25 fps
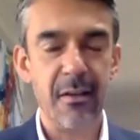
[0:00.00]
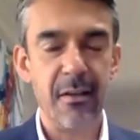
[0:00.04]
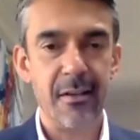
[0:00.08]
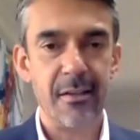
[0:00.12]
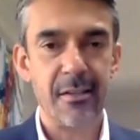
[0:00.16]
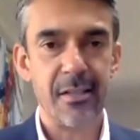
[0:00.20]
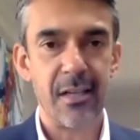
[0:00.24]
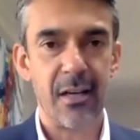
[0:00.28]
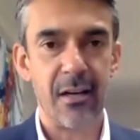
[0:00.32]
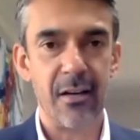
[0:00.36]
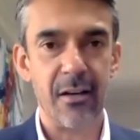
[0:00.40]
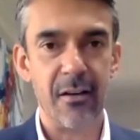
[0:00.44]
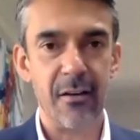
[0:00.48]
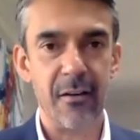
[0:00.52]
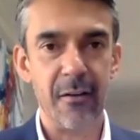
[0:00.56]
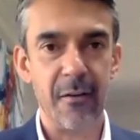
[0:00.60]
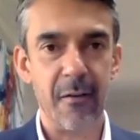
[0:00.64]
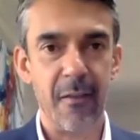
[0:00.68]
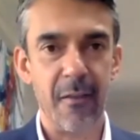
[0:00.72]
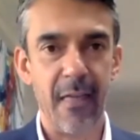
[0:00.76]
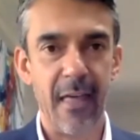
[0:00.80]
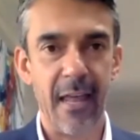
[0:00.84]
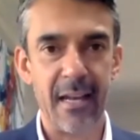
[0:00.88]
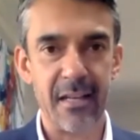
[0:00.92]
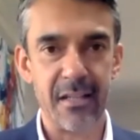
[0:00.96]
So,
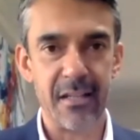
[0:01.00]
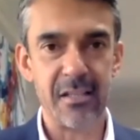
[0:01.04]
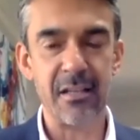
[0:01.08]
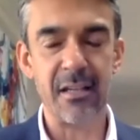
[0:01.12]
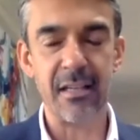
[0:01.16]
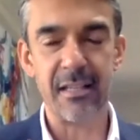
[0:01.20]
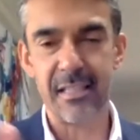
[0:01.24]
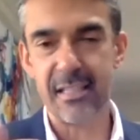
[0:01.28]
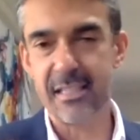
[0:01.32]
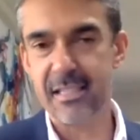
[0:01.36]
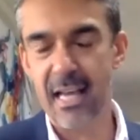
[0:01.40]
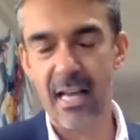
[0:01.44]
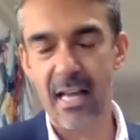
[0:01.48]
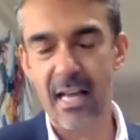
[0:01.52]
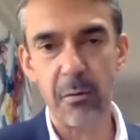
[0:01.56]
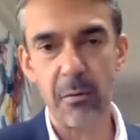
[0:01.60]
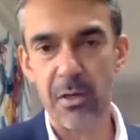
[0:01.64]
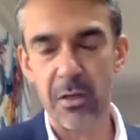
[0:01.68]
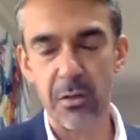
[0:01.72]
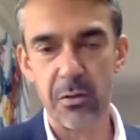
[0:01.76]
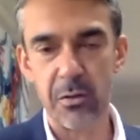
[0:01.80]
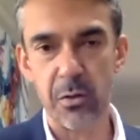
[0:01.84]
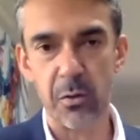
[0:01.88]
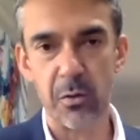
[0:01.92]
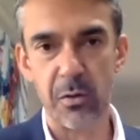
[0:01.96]
and it's exactly what
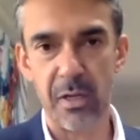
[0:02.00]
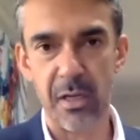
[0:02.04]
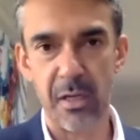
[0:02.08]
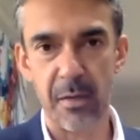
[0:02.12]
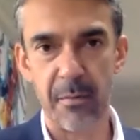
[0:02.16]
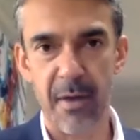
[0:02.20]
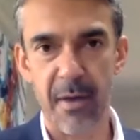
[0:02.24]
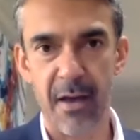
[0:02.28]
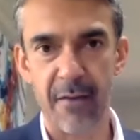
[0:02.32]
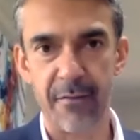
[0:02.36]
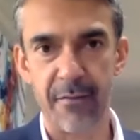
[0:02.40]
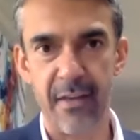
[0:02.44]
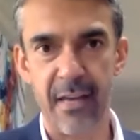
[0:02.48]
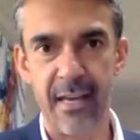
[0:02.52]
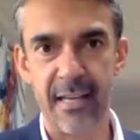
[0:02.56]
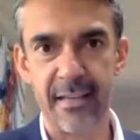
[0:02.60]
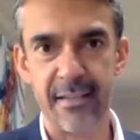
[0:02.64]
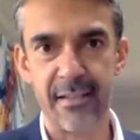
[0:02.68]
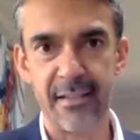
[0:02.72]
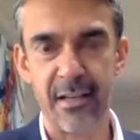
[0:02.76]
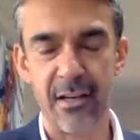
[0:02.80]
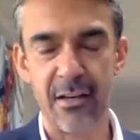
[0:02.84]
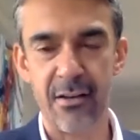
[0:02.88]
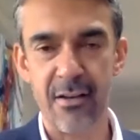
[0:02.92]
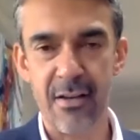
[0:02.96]
you're talking about there.
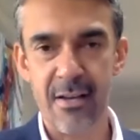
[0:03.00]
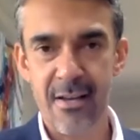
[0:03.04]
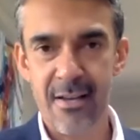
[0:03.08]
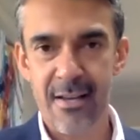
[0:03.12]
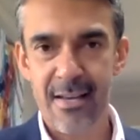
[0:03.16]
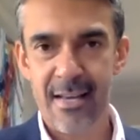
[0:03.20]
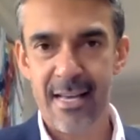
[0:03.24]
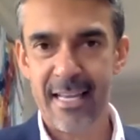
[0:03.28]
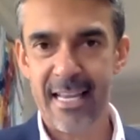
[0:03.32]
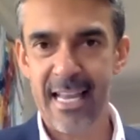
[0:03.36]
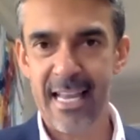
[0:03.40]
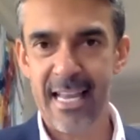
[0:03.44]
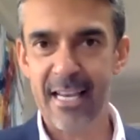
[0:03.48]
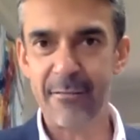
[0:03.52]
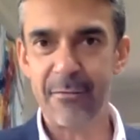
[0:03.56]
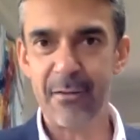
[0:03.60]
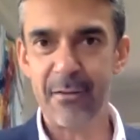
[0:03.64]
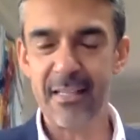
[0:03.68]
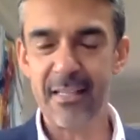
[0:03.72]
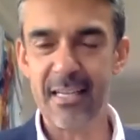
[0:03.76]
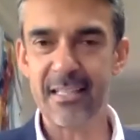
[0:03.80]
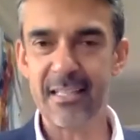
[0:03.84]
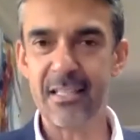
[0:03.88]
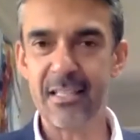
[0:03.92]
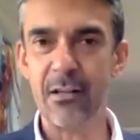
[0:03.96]
So again, if
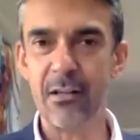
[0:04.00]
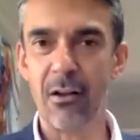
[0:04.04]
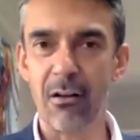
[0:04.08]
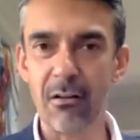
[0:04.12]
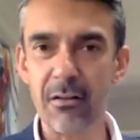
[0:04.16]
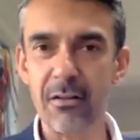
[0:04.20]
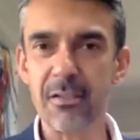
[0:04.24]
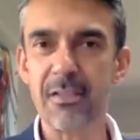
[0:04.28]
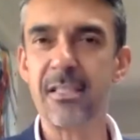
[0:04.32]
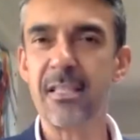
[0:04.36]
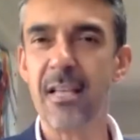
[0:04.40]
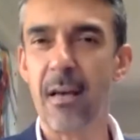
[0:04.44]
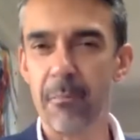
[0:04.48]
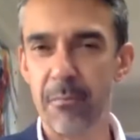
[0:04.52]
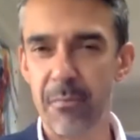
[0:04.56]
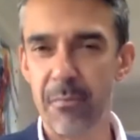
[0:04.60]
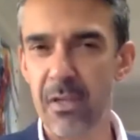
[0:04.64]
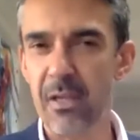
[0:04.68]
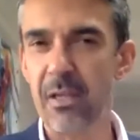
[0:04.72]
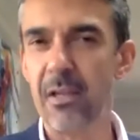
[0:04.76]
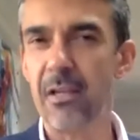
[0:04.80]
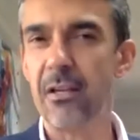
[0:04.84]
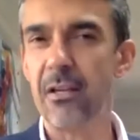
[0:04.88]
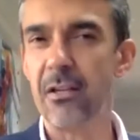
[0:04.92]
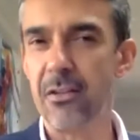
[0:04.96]
it's not
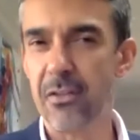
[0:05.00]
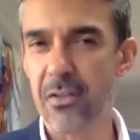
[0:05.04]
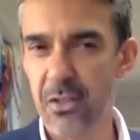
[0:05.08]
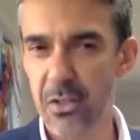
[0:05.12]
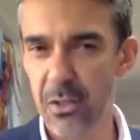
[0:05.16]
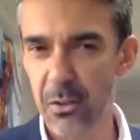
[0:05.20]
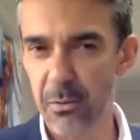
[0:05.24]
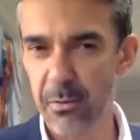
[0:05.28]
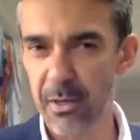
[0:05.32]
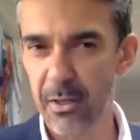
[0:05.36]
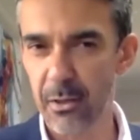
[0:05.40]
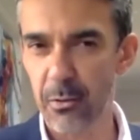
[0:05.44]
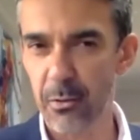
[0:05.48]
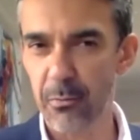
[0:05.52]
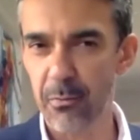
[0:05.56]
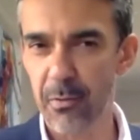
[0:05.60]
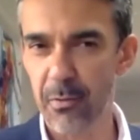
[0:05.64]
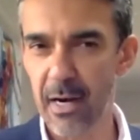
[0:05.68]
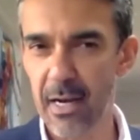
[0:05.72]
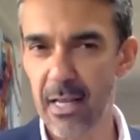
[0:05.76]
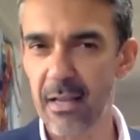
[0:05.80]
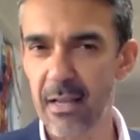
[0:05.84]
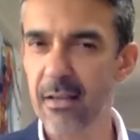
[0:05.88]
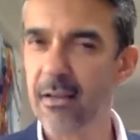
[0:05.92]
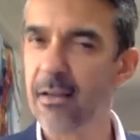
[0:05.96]
something you're doing
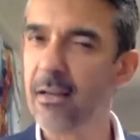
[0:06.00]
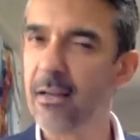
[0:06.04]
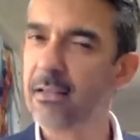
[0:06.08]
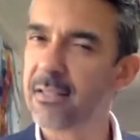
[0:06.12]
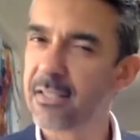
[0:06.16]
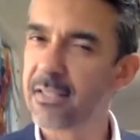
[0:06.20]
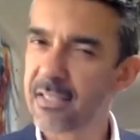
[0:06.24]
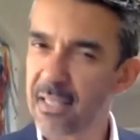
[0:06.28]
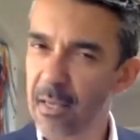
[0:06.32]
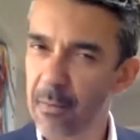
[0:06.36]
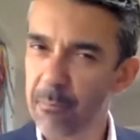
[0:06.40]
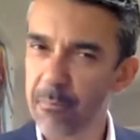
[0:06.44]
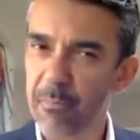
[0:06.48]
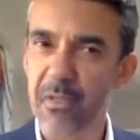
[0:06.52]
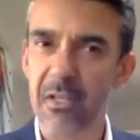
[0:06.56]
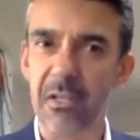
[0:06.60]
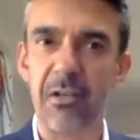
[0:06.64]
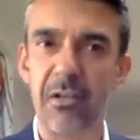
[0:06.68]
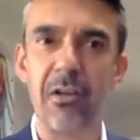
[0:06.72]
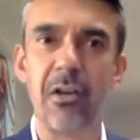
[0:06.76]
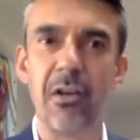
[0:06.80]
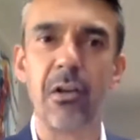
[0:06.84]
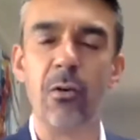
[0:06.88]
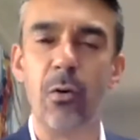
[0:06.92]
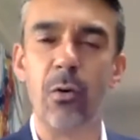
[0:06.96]
already, it's something
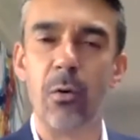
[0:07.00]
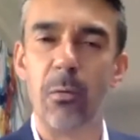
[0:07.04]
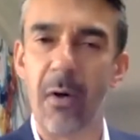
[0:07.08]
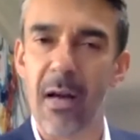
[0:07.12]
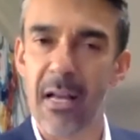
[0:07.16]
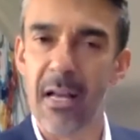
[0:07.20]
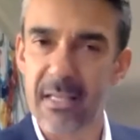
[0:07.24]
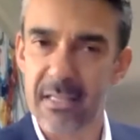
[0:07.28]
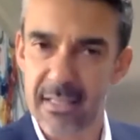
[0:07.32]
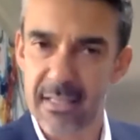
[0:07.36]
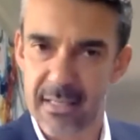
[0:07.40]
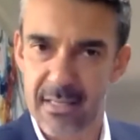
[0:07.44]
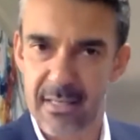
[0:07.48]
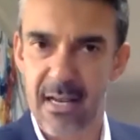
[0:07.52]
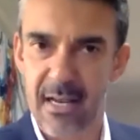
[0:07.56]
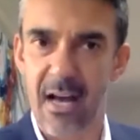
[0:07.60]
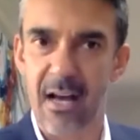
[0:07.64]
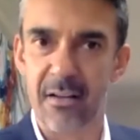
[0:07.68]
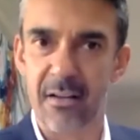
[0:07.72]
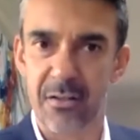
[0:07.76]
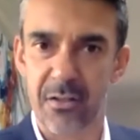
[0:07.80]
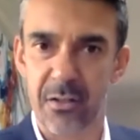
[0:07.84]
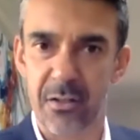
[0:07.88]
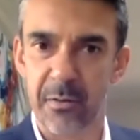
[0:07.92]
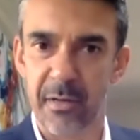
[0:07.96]
you can always
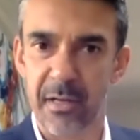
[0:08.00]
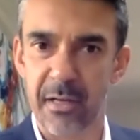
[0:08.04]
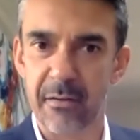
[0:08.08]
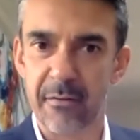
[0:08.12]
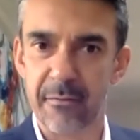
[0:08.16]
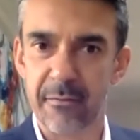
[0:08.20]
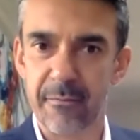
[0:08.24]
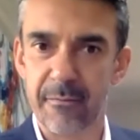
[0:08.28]
start doing.